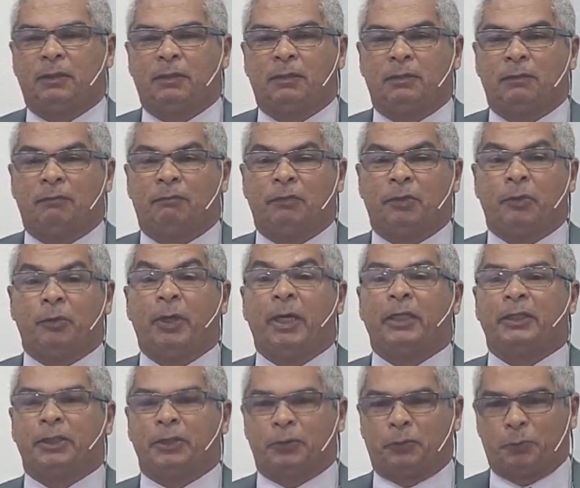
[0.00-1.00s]

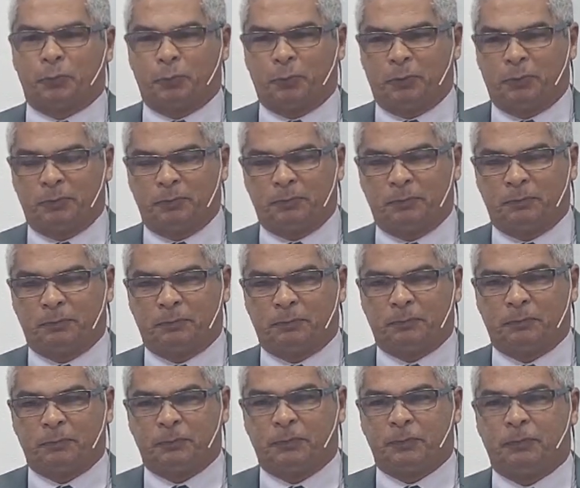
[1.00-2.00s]
before he was
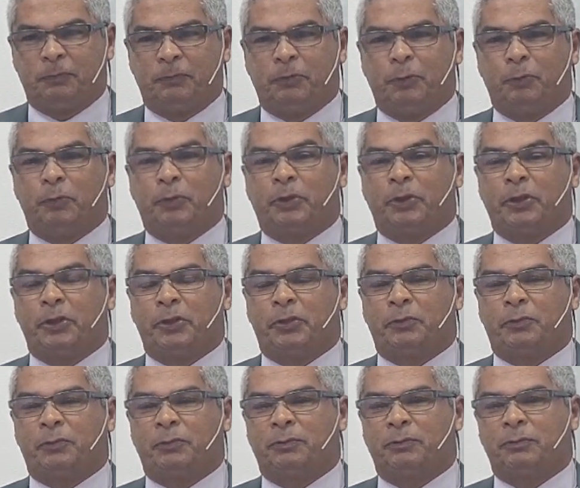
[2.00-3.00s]
able to see the
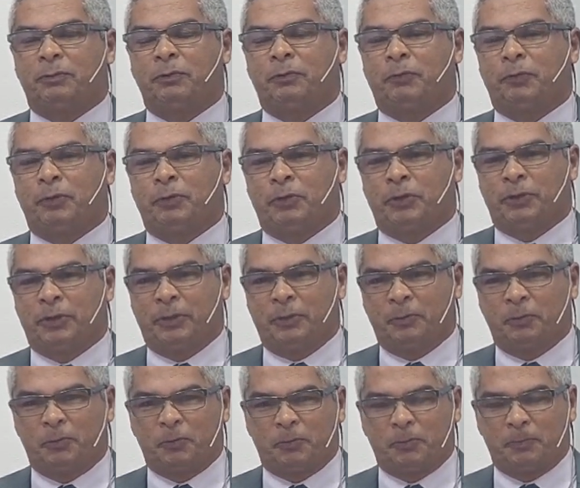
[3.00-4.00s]
Redeemer,
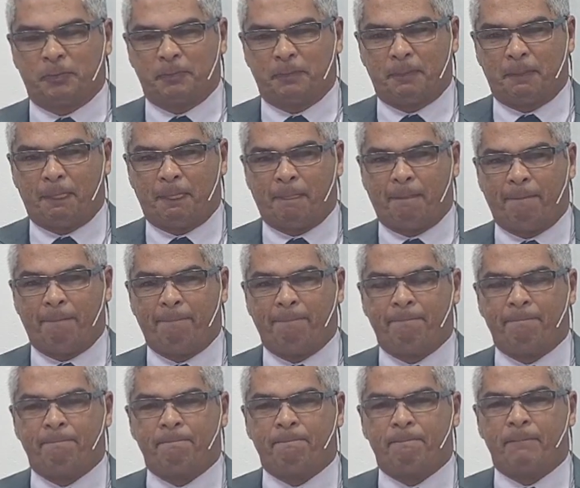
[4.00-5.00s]
Christ, the Son of
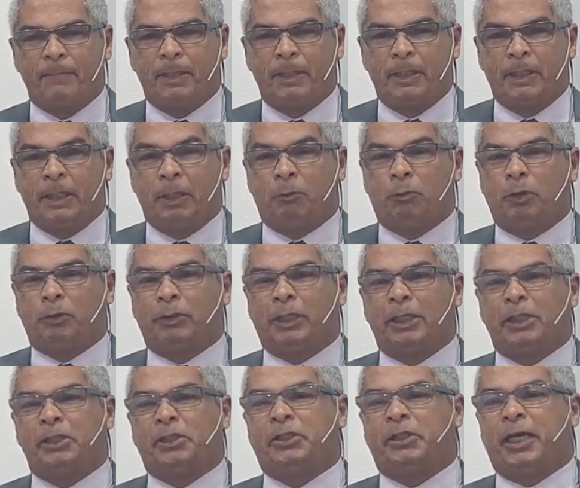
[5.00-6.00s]
God.
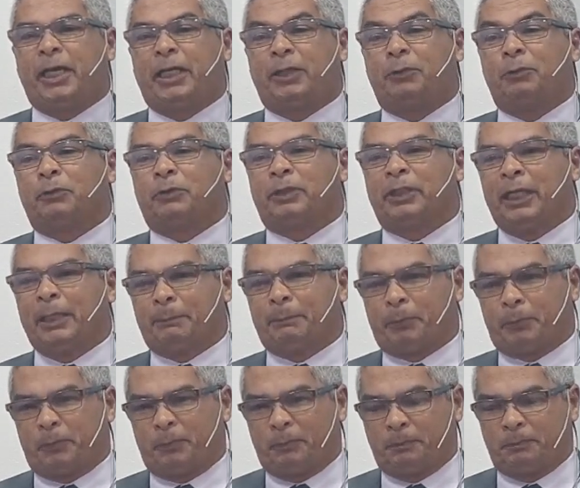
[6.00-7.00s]
And when
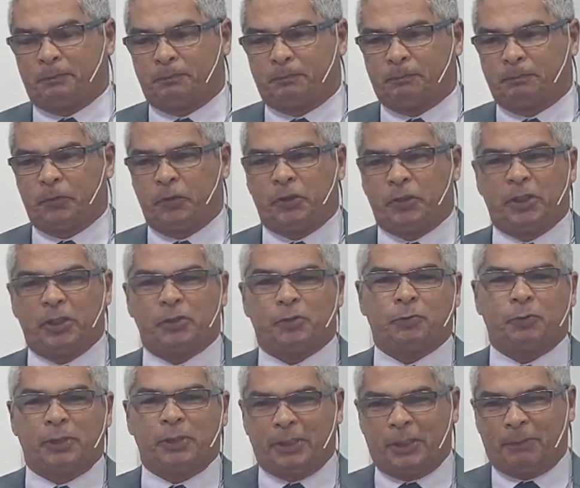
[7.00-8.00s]
he arrives in
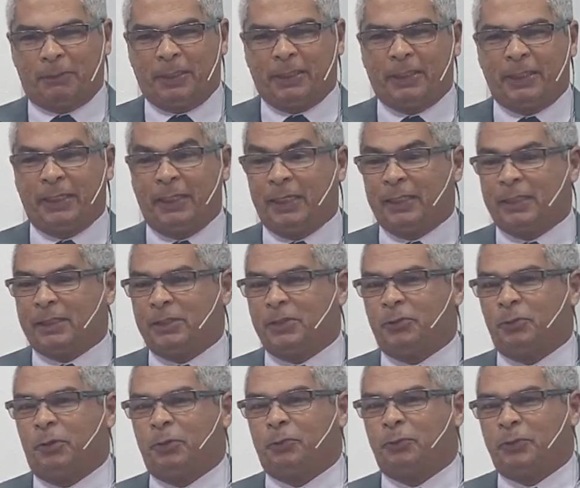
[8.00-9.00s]
the temple,
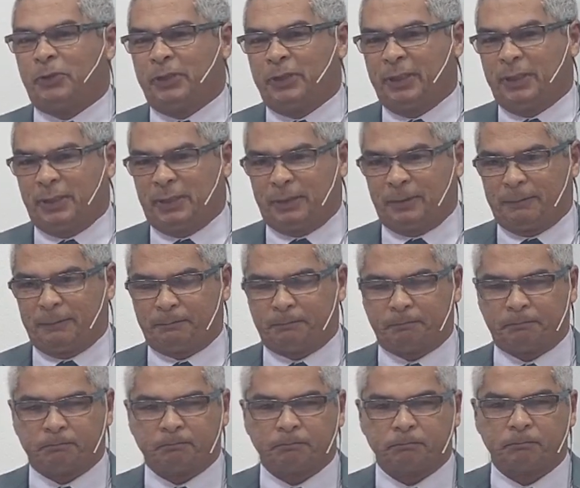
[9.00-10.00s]

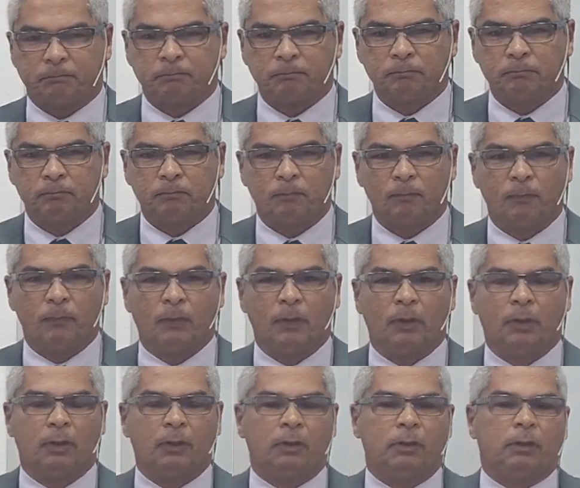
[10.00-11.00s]
Jesus was a child
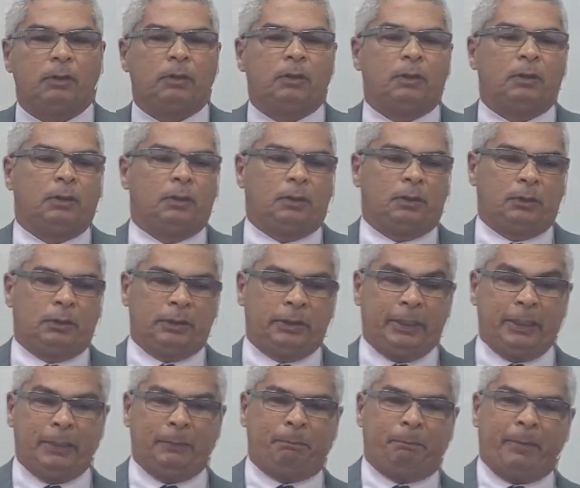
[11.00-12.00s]
of 8
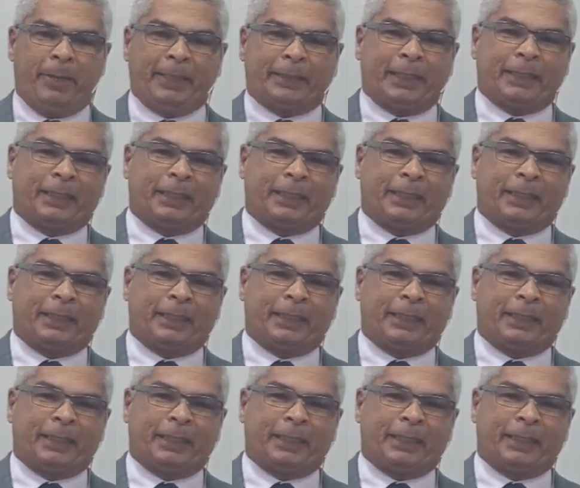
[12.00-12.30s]
days.